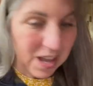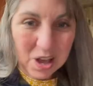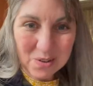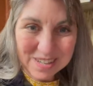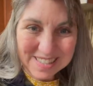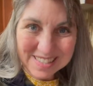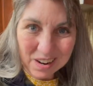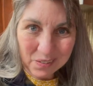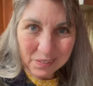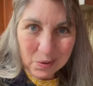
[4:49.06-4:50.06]
Oh, it's
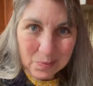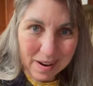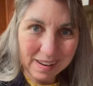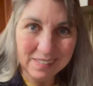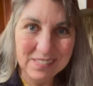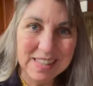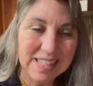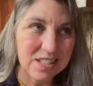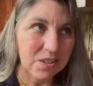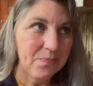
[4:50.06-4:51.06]
sourdough bread. I'm in the
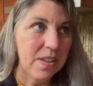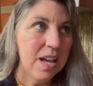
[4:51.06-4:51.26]
kitchen.